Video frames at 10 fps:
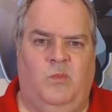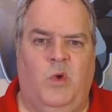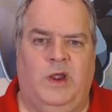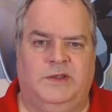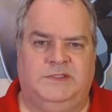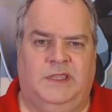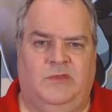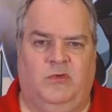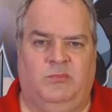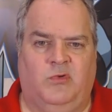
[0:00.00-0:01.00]
where to send
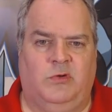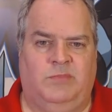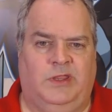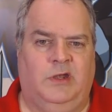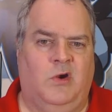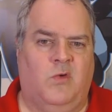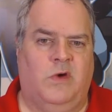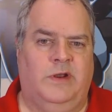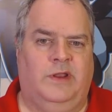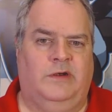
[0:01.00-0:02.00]
the report, player
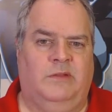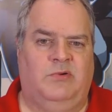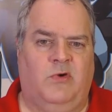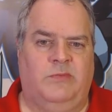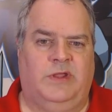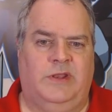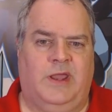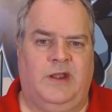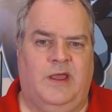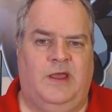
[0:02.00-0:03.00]
coordinator at
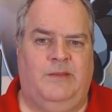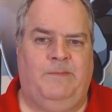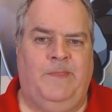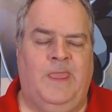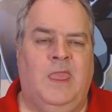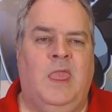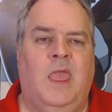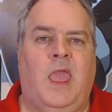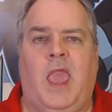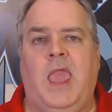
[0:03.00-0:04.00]
Pokemon.com.
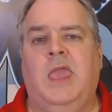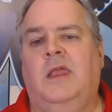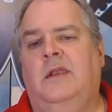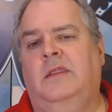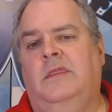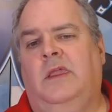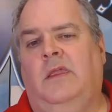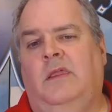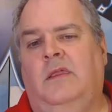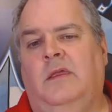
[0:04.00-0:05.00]
And
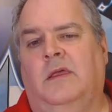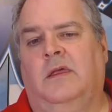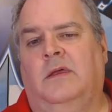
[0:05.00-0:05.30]
the